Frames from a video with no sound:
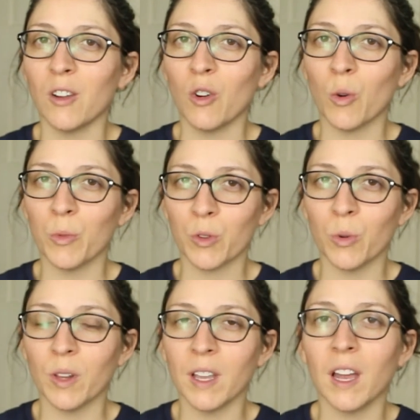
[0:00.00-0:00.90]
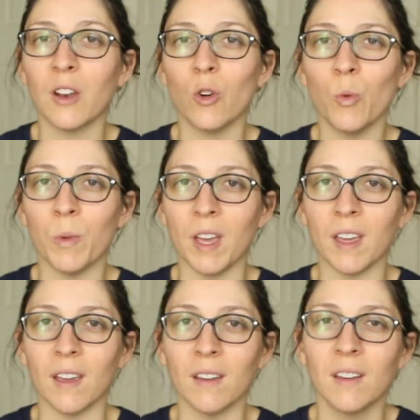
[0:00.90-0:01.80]
homeschooling, and
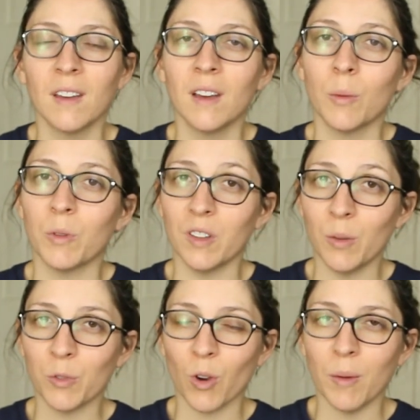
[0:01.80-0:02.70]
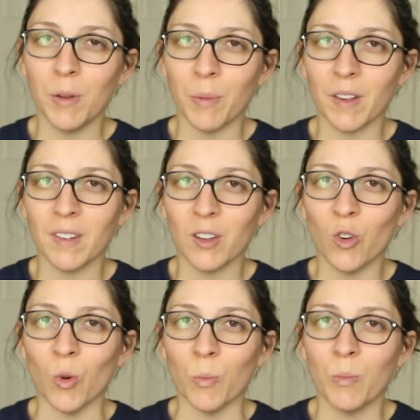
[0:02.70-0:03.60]
homemaking, please subscribe to Bustling
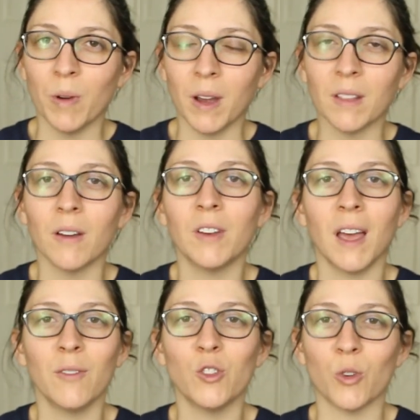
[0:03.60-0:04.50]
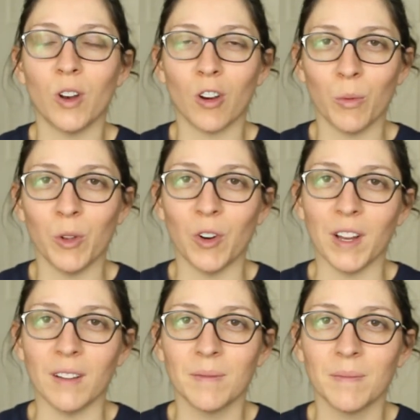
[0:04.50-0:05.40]
Home. I'd love to have you join our
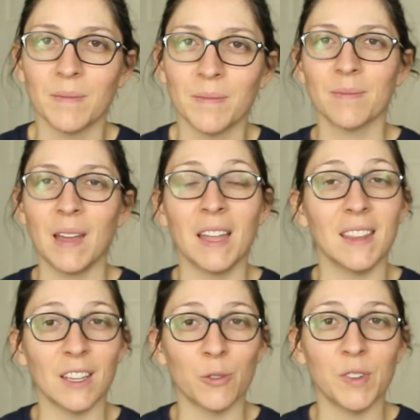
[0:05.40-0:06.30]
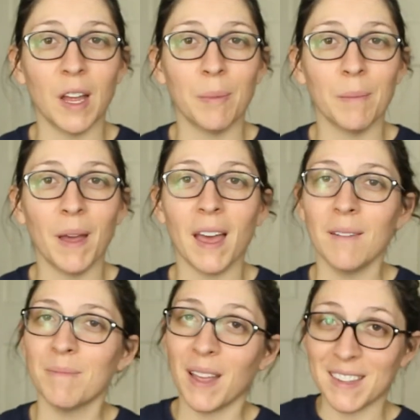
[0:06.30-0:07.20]
community. Thanks for stopping by.
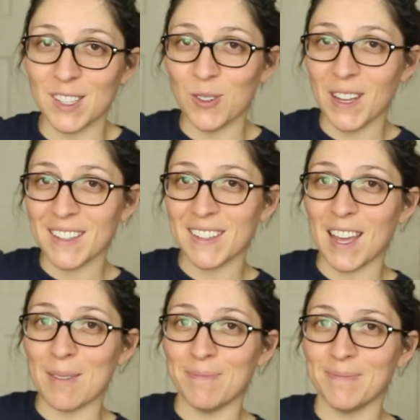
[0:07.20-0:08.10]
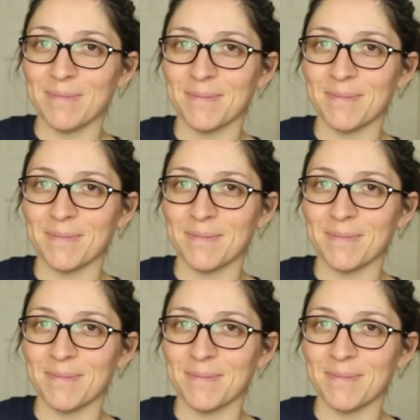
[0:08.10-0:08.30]
I'll see you next time.